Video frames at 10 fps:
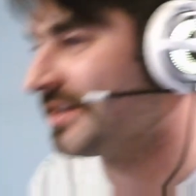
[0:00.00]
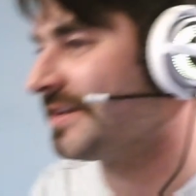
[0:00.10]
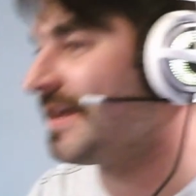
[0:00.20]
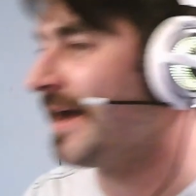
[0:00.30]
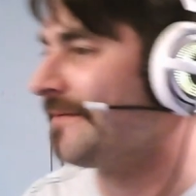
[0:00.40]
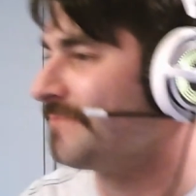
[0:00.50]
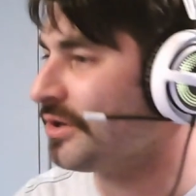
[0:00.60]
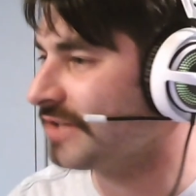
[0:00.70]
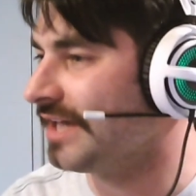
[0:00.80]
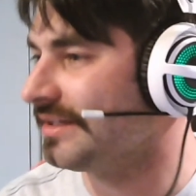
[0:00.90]
Yeah.
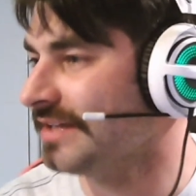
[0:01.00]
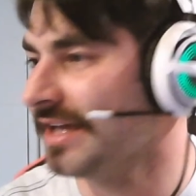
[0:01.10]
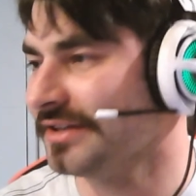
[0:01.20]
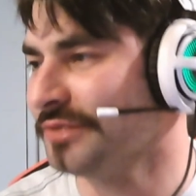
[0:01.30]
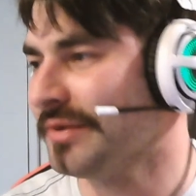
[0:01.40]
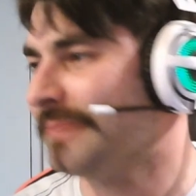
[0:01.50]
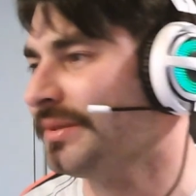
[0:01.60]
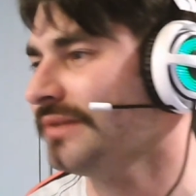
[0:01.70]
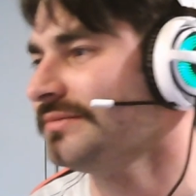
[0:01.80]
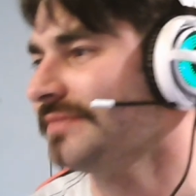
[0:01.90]
Okay. Yeah, you're red
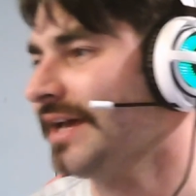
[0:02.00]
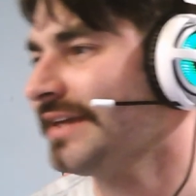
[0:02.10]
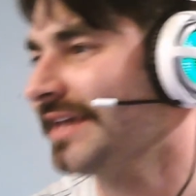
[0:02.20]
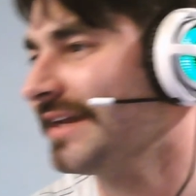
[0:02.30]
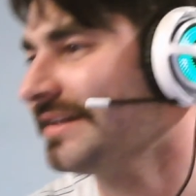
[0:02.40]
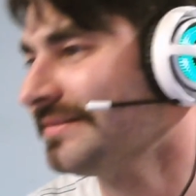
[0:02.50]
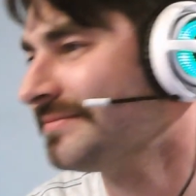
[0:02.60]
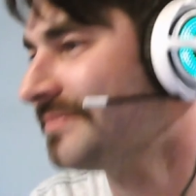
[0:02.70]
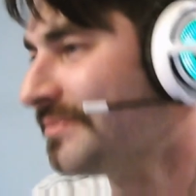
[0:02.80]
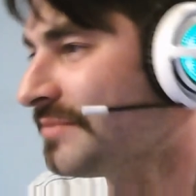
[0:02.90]
pilled. I get it,
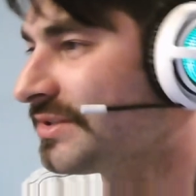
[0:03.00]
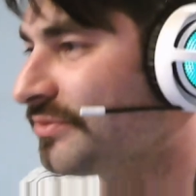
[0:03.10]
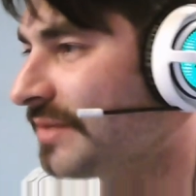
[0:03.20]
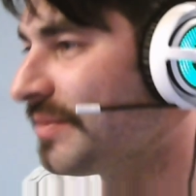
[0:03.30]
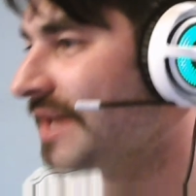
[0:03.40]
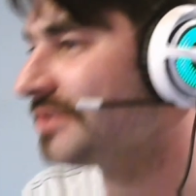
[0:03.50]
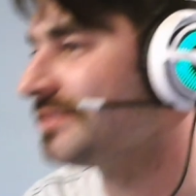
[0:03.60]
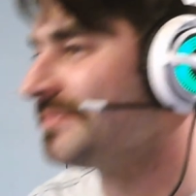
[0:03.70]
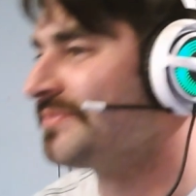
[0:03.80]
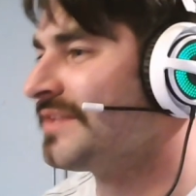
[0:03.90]
Mr. Red Badger.
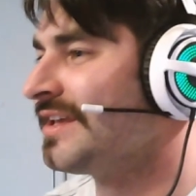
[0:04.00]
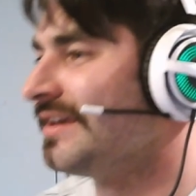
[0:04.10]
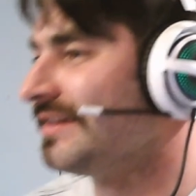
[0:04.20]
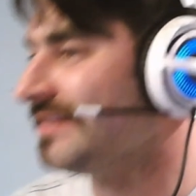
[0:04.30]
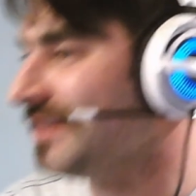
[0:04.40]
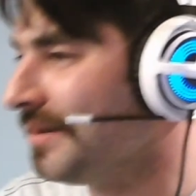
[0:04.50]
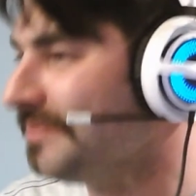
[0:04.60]
Yep.